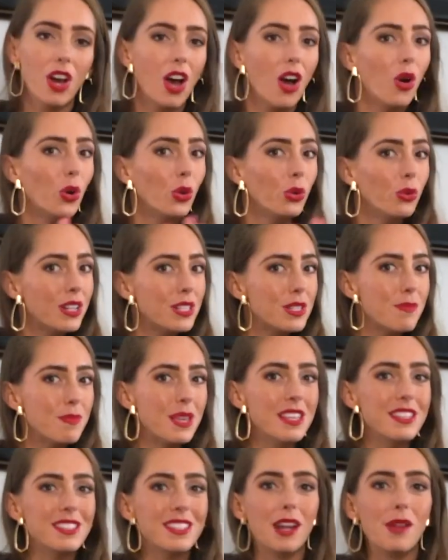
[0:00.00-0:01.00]
old
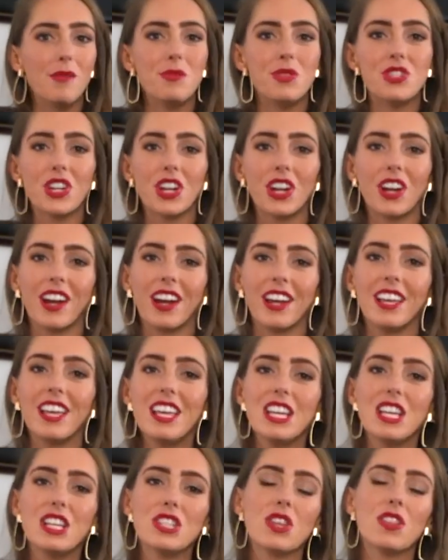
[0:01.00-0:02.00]
recipes that I'm sharing
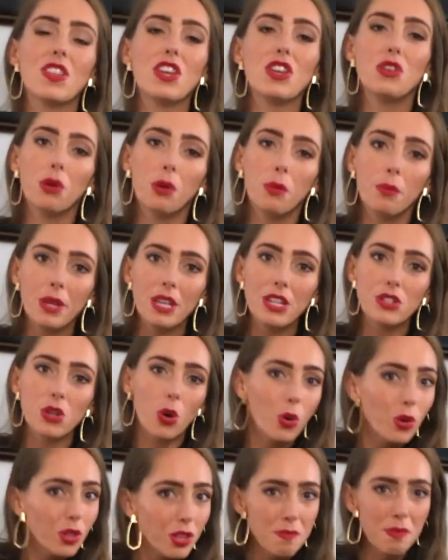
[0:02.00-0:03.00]
so that you'll be
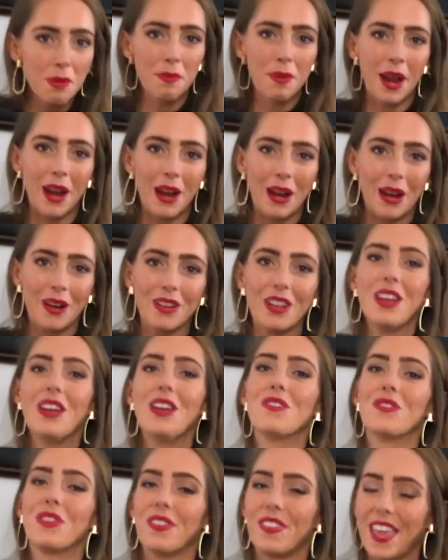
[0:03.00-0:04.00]
totally prepared
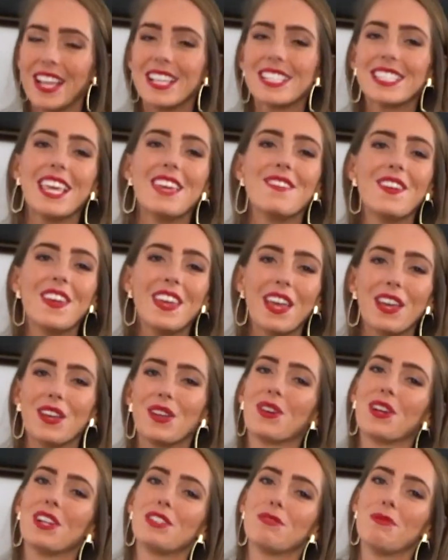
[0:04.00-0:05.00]
for Thanksgiving and
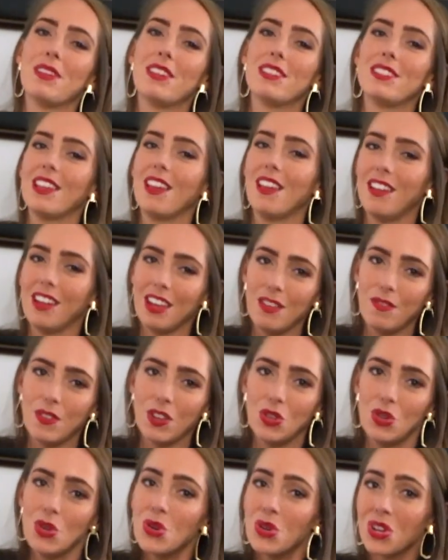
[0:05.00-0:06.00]
Christmas and even
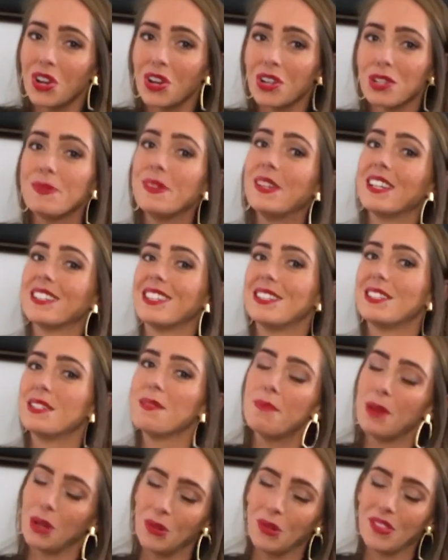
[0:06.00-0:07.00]
New Year's, because it's a
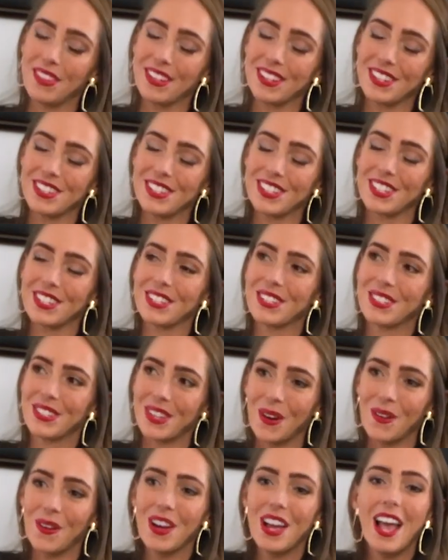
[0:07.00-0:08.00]
big one this year.
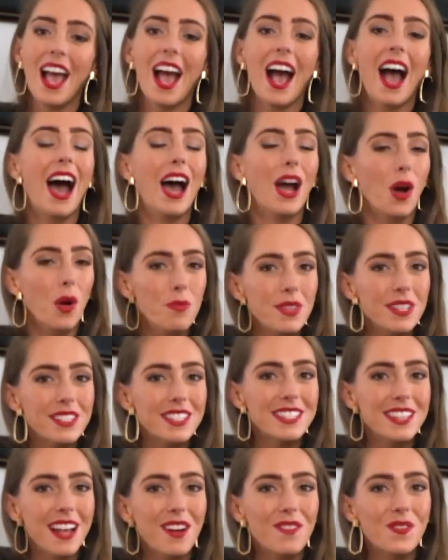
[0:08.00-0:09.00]
So I hope this is
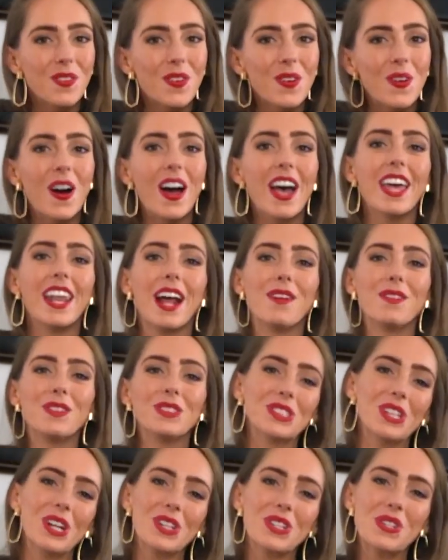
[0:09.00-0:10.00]
helpful, and I will
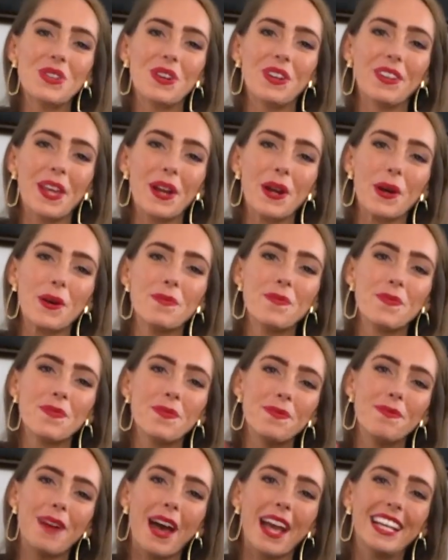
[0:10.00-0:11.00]
talk to you all later.
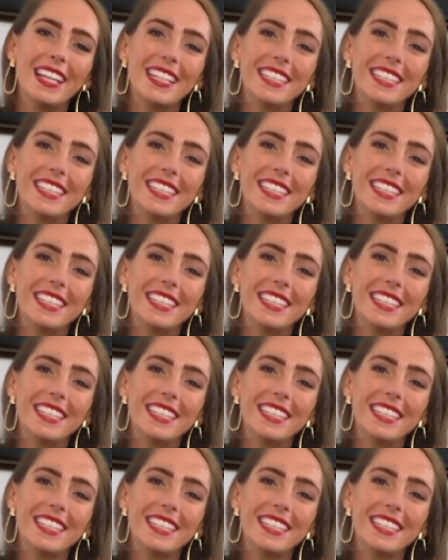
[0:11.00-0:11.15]
Bye.